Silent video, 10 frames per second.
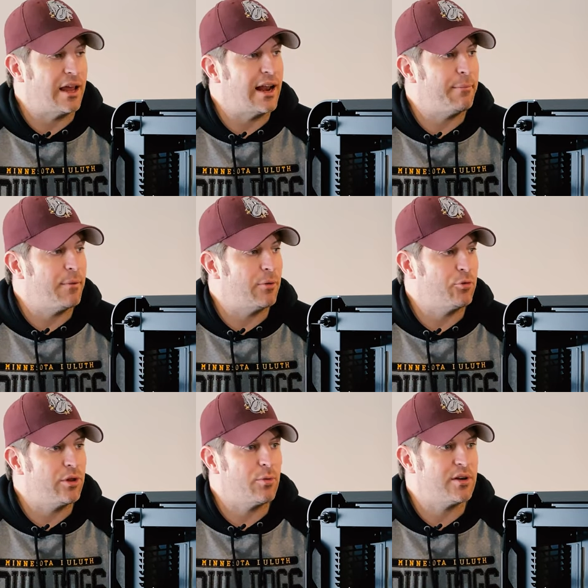And I'm, i
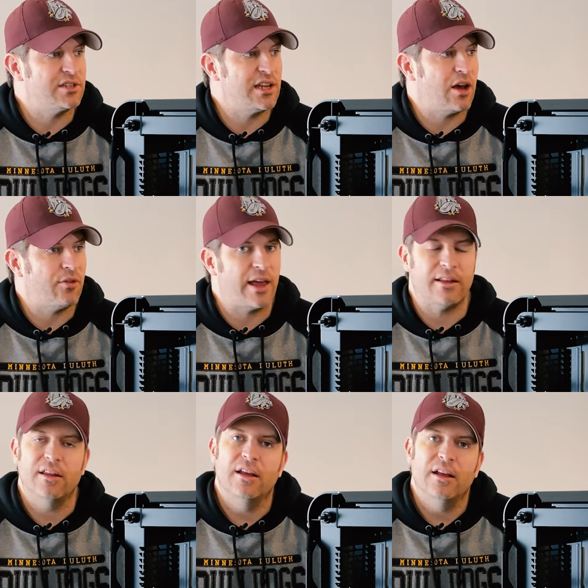really want to see how that